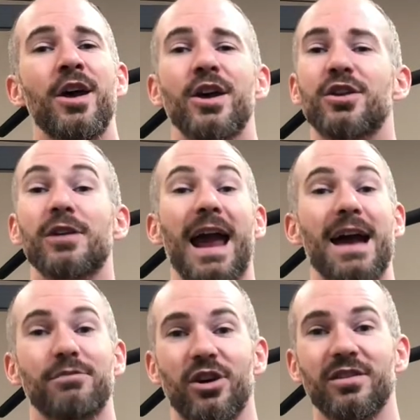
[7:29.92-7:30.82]
You're
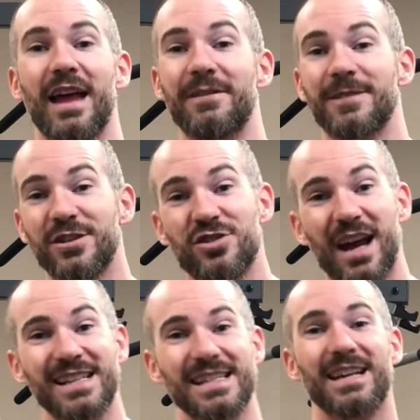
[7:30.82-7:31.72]
amped on life, and you try
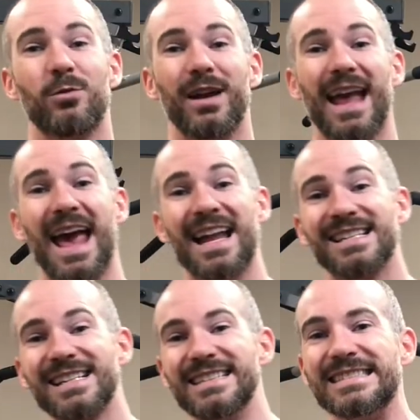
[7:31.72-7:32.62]
a second one, and,
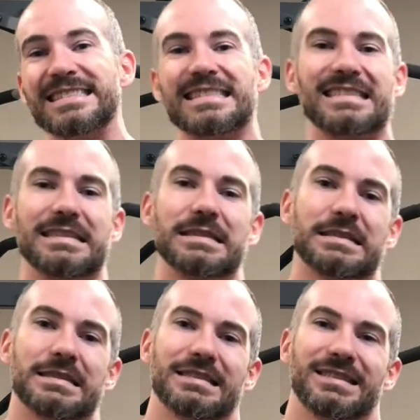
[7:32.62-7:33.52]

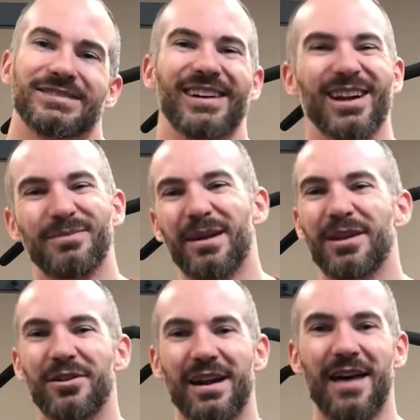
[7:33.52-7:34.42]
well, maybe you
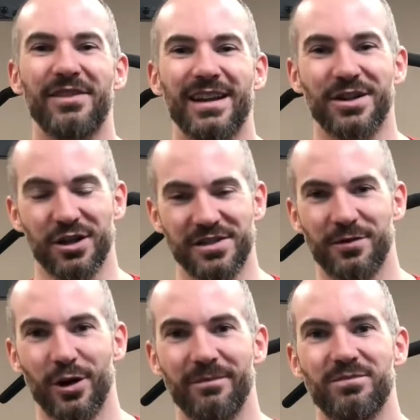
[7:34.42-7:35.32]
don't have the endurance
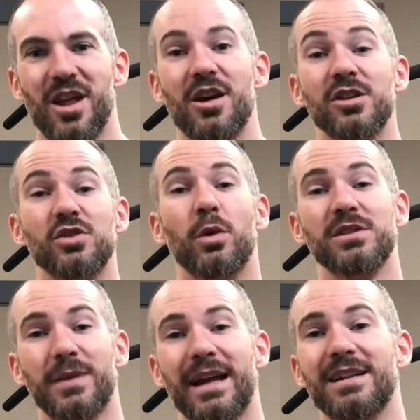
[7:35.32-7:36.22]
for it. So
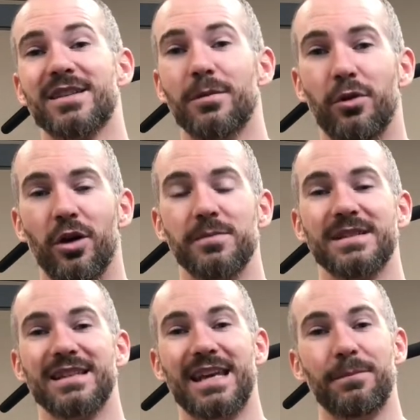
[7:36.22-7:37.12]
once we get into the pull-ups,
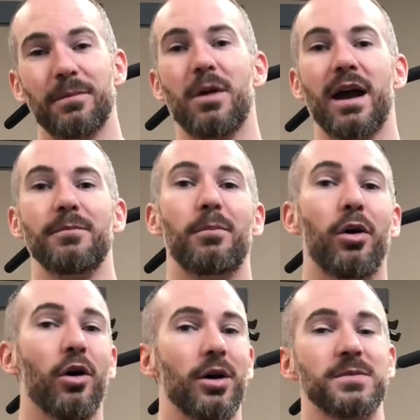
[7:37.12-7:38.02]
keep in mind,
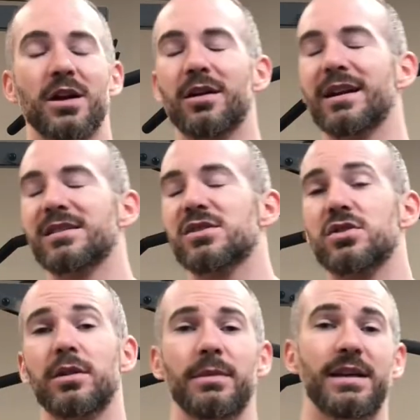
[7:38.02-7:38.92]
pull-ups are an
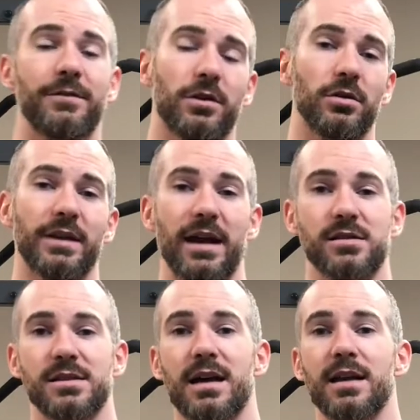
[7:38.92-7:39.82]
extremely difficult
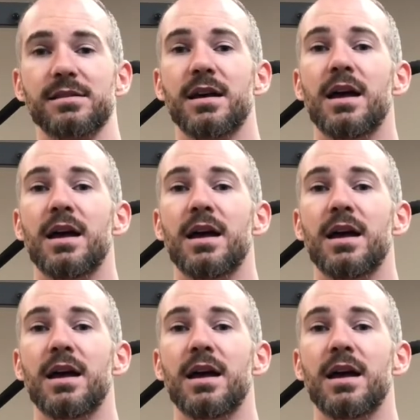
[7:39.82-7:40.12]
exercise.